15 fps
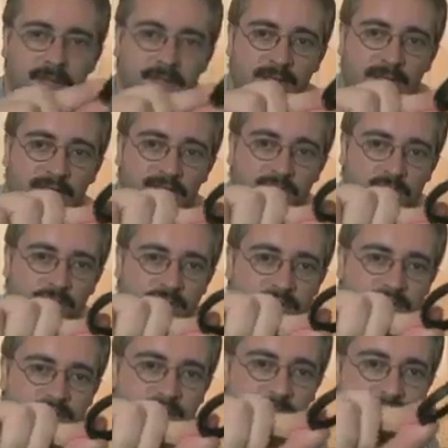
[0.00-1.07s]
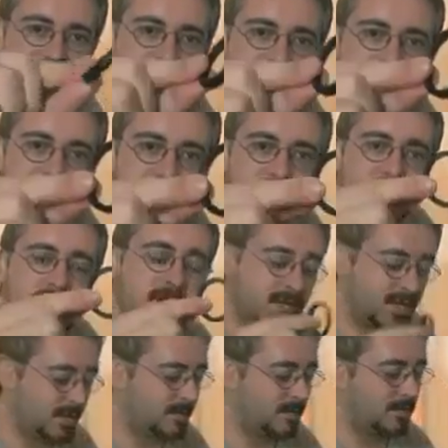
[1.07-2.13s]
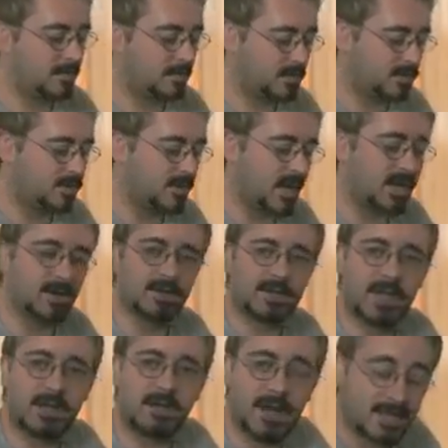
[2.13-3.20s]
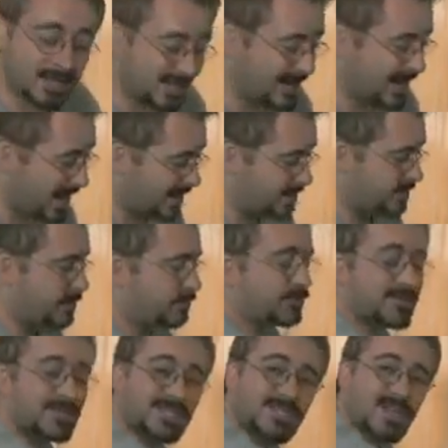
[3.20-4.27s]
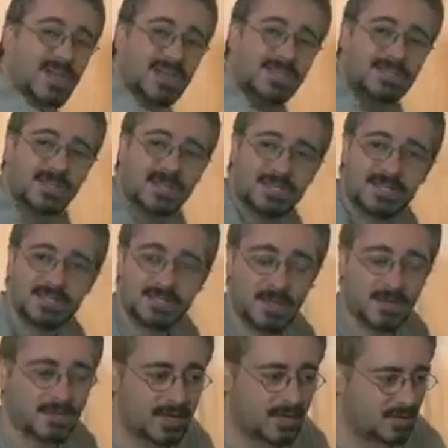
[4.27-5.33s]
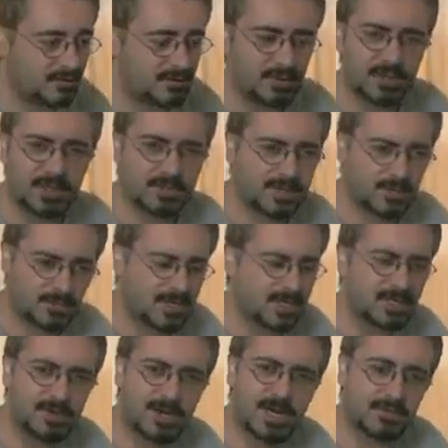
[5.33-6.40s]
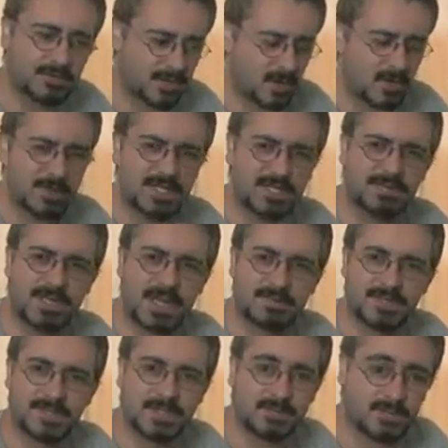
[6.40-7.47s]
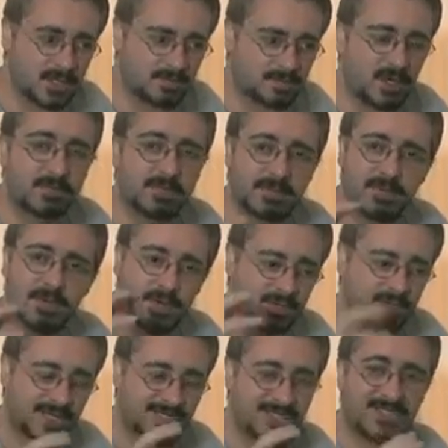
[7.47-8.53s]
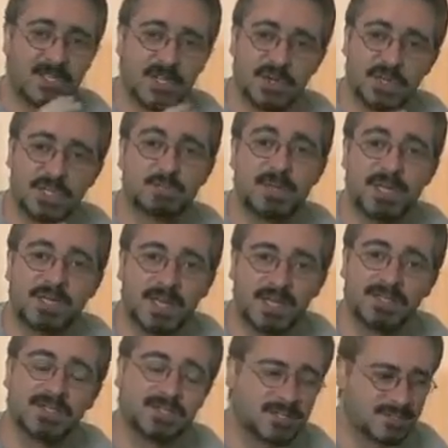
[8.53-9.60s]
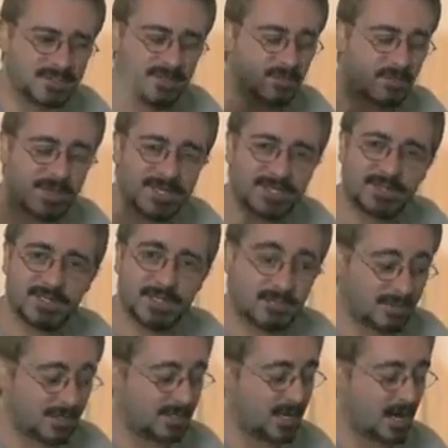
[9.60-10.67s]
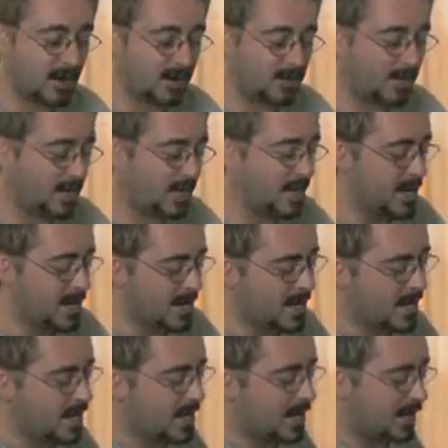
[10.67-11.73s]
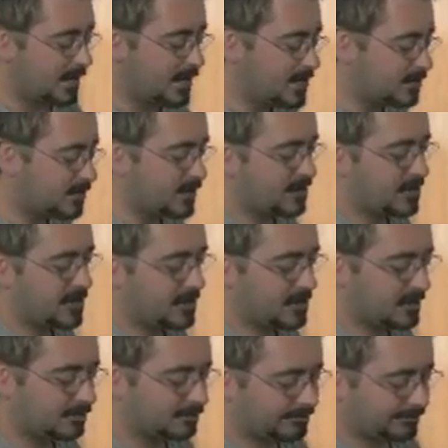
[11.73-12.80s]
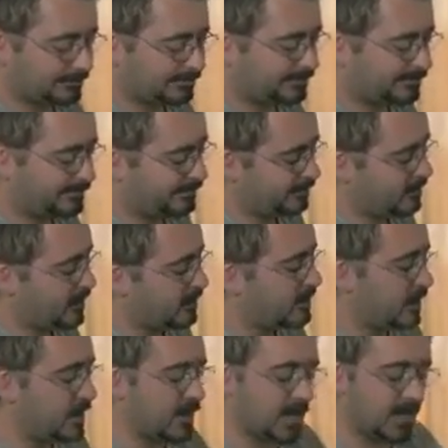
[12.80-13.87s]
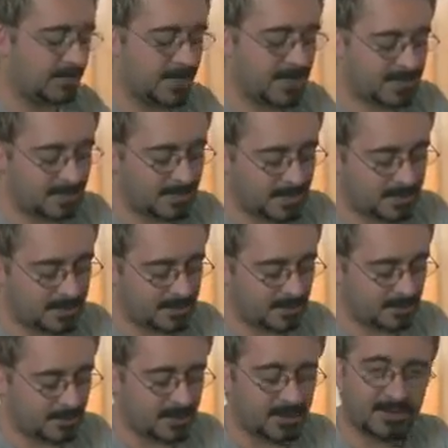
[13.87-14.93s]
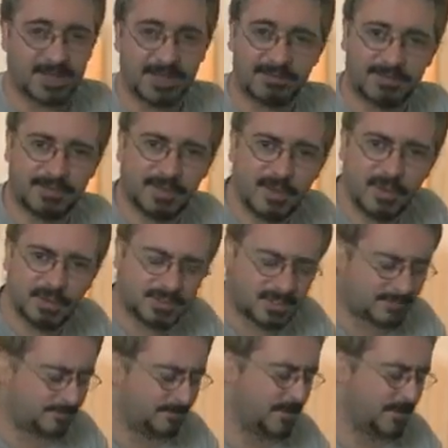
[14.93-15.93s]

lens ring adapters, so you can screw that on there and get different size lenses on there. And if you want to be really creative with a whole bunch of adapters and stuff, you could probably put on like serious big lenses and all that sort of stuff and get carried away. And that's one of the things that I like best about this little unit. They've thought